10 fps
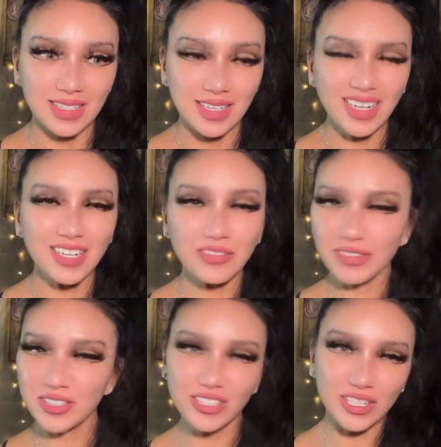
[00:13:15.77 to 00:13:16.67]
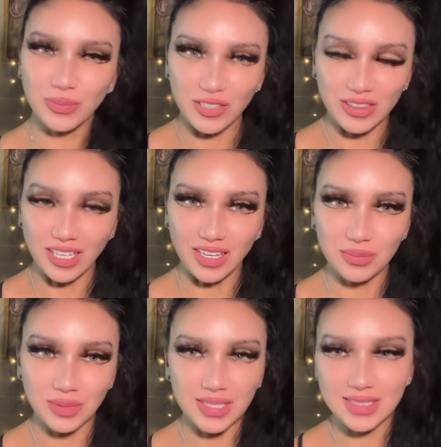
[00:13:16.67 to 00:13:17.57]
And I don't feel good about
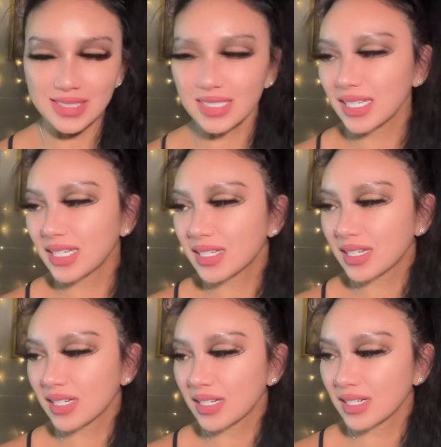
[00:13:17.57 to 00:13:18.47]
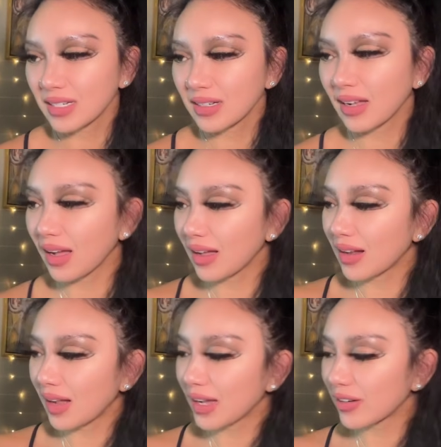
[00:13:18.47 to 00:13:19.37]
that. But it's like,
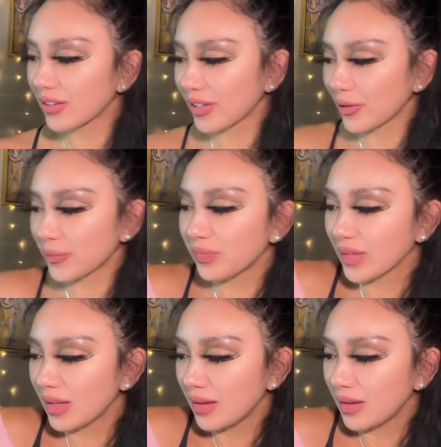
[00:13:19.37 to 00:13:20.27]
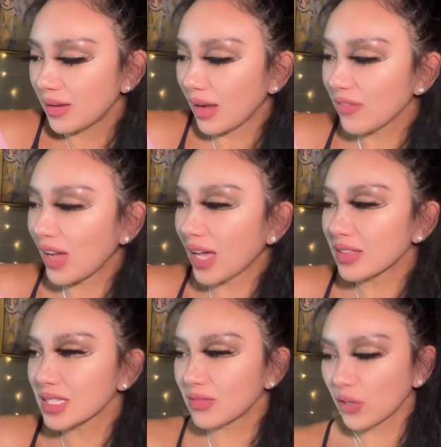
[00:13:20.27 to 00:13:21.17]
I don't know. I've had
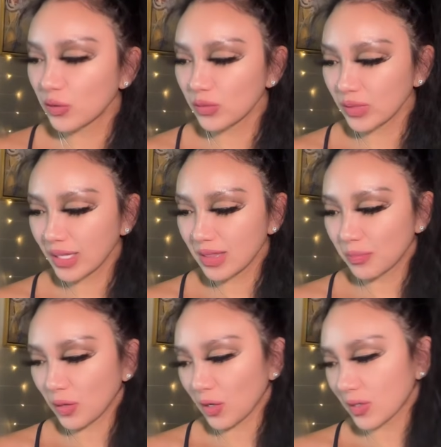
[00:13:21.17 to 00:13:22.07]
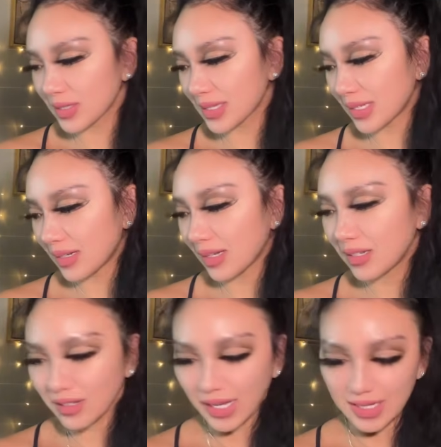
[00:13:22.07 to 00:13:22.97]
this phone in the box and I
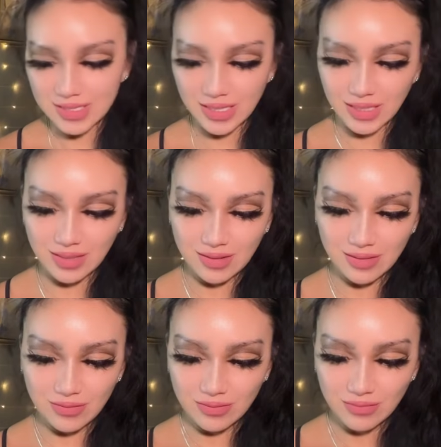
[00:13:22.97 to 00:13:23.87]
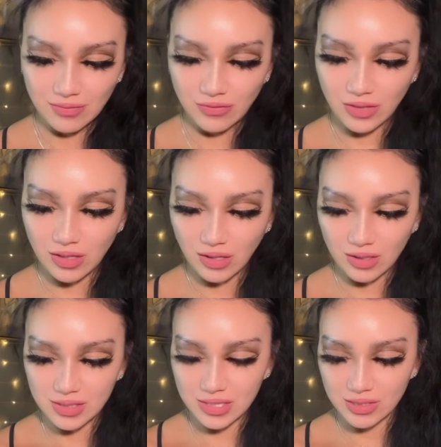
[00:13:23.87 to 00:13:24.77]
look at it for the
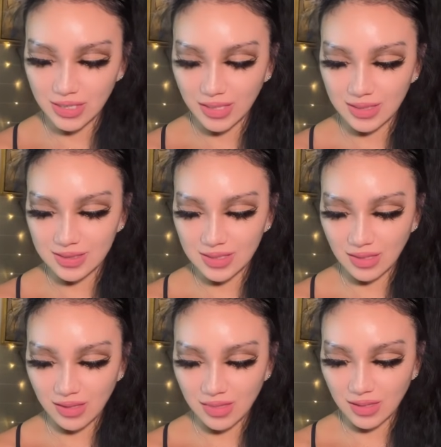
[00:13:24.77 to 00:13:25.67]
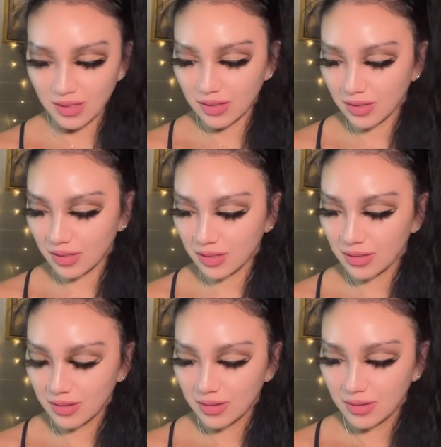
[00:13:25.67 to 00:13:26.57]
last 2 days and I think,
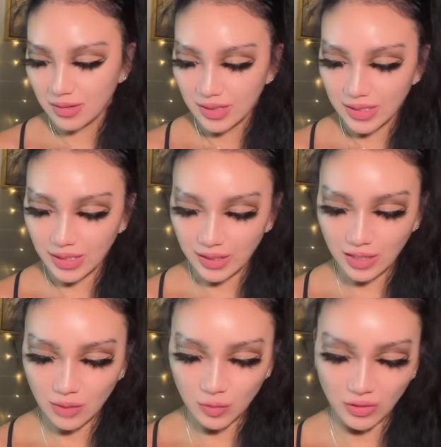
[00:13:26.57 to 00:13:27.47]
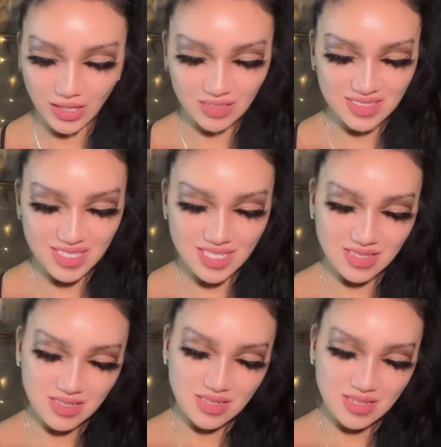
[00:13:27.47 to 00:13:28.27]
can I come around?